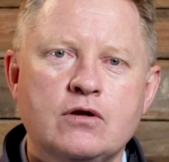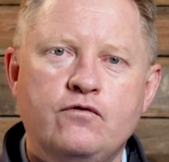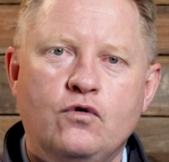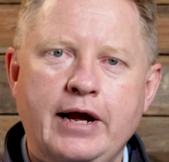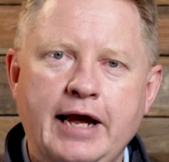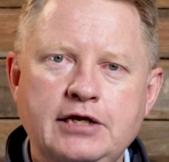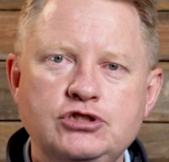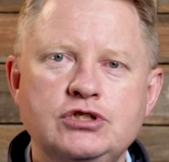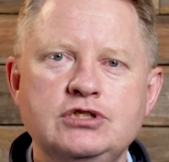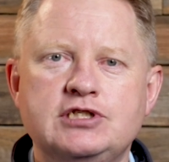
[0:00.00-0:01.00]
for
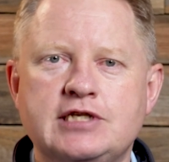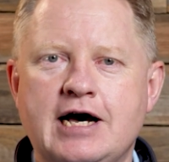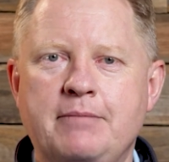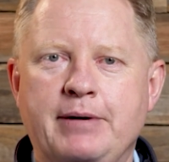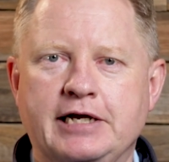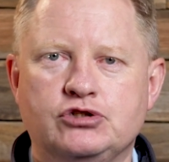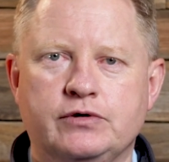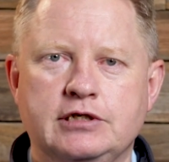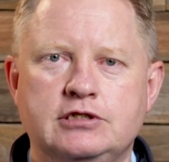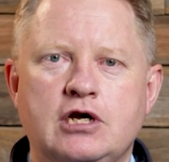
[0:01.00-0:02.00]
engine start
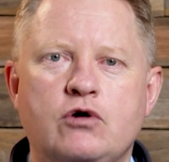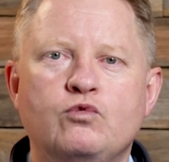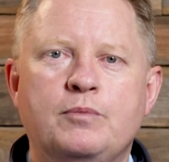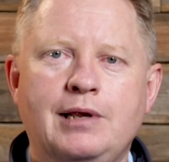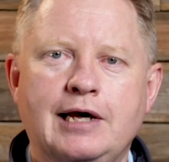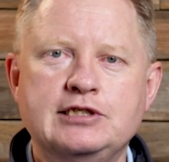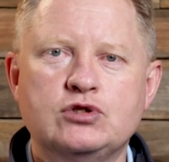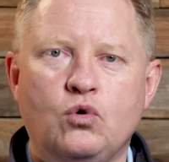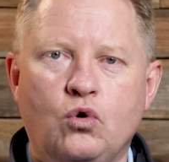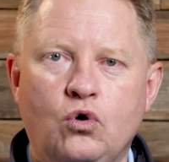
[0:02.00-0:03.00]
batteries, replace
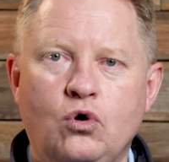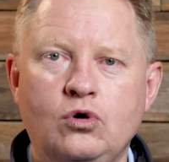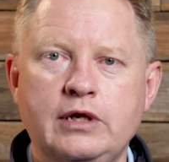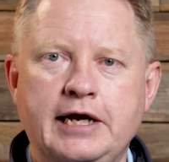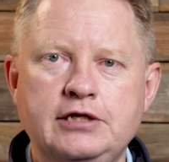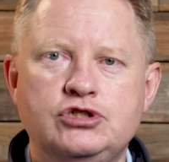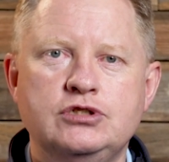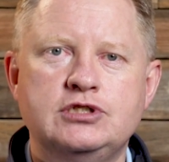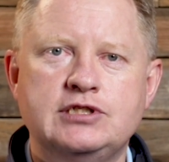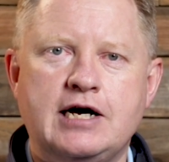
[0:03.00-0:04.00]
all
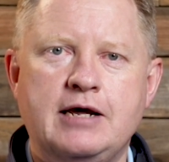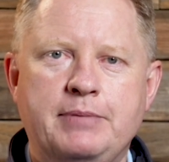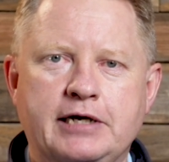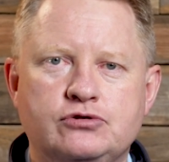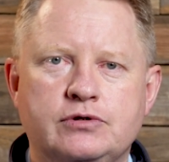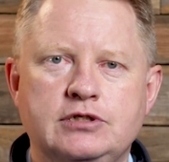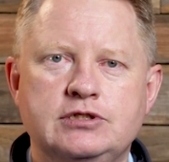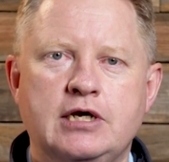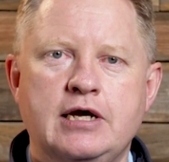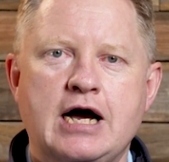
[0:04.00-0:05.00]
engine start
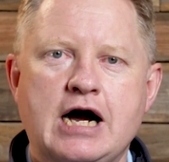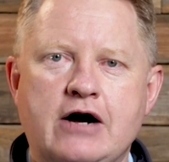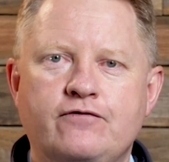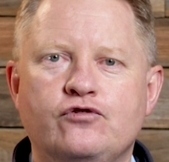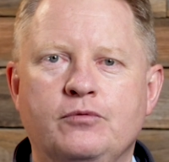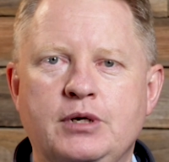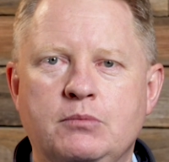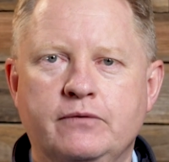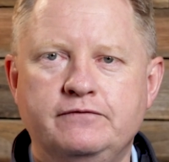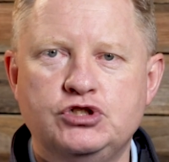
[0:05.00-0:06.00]
batteries after a
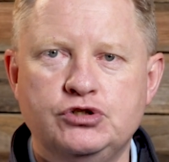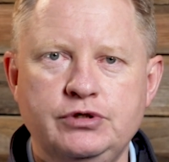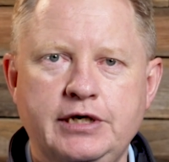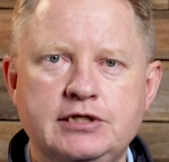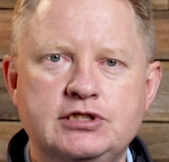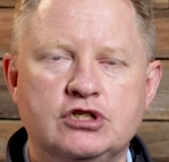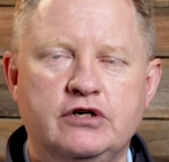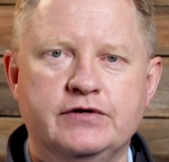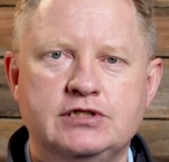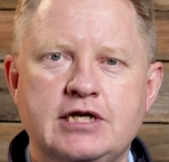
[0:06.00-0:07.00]
minimum of 2 years
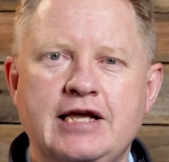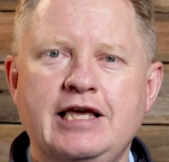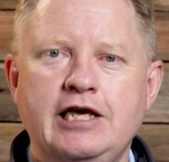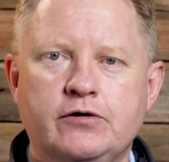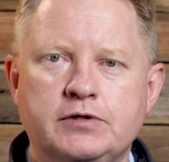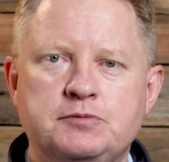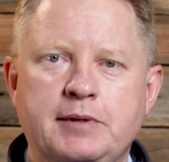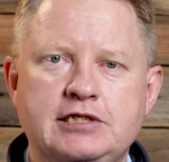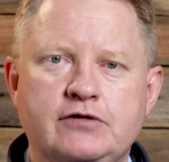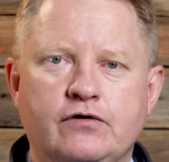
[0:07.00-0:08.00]
service,
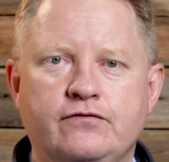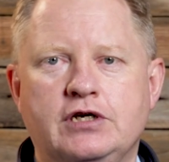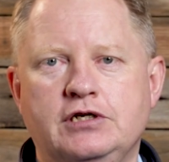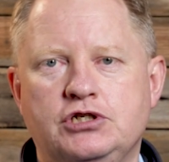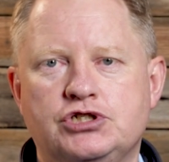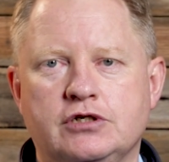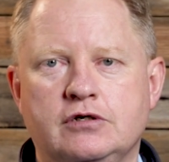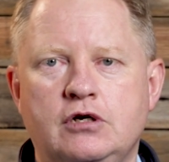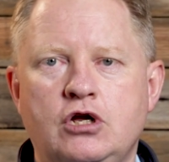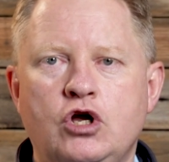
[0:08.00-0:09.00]
irrespective of condition.
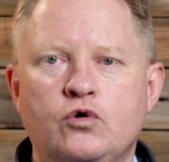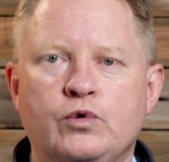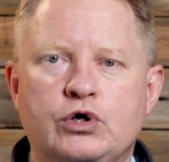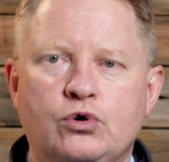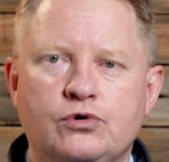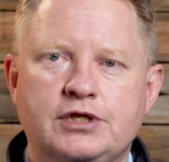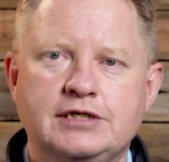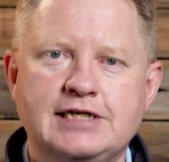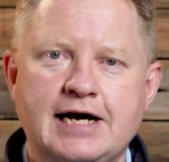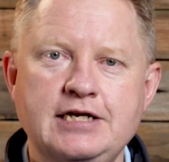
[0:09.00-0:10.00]
Record the
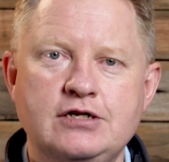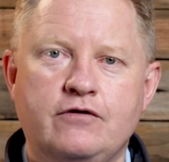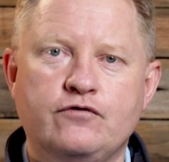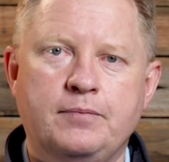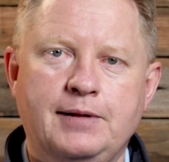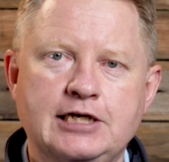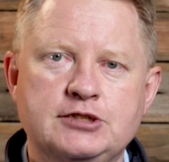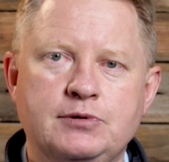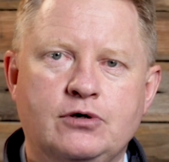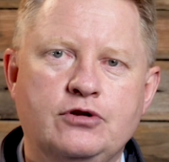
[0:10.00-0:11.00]
date of
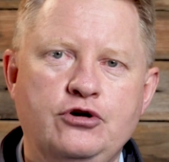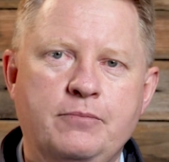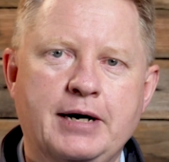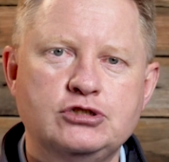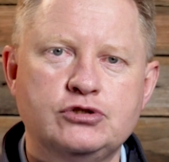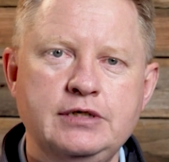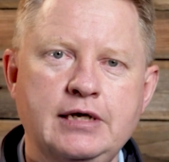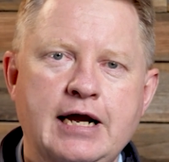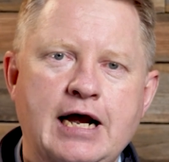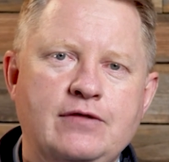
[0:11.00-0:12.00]
replacement on the new battery
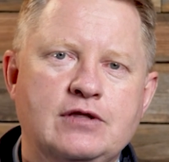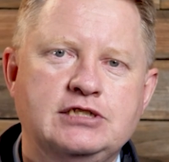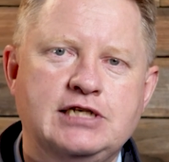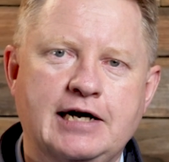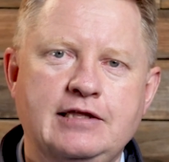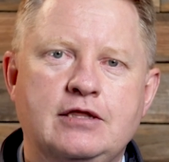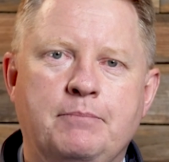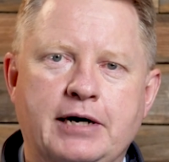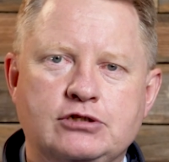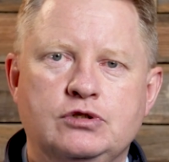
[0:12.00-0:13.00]
and the date the
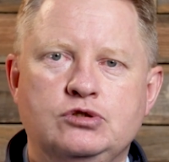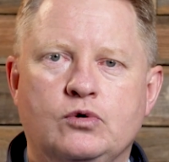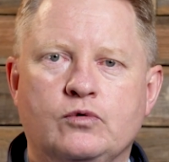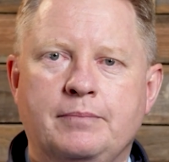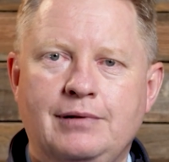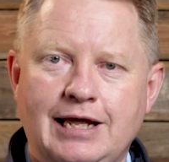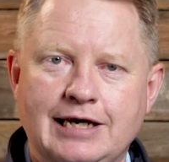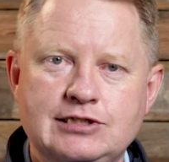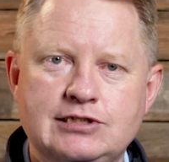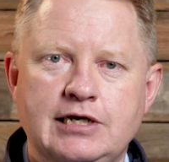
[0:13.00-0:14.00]
batteries were
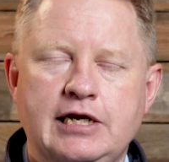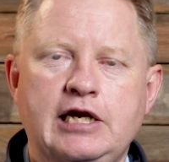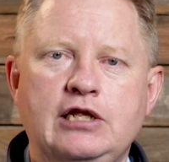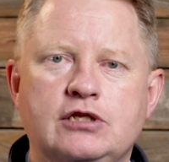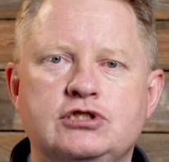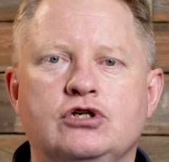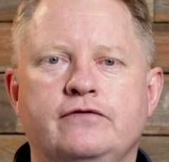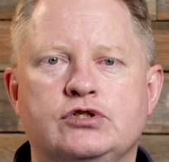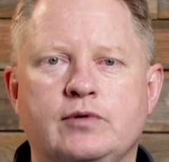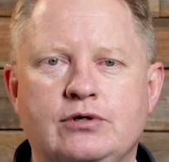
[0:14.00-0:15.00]
replaced in the
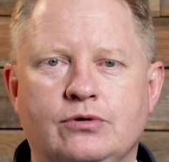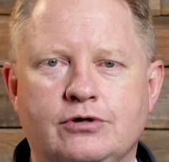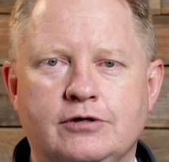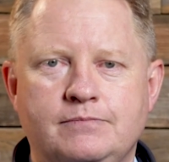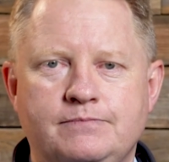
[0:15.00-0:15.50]
service record.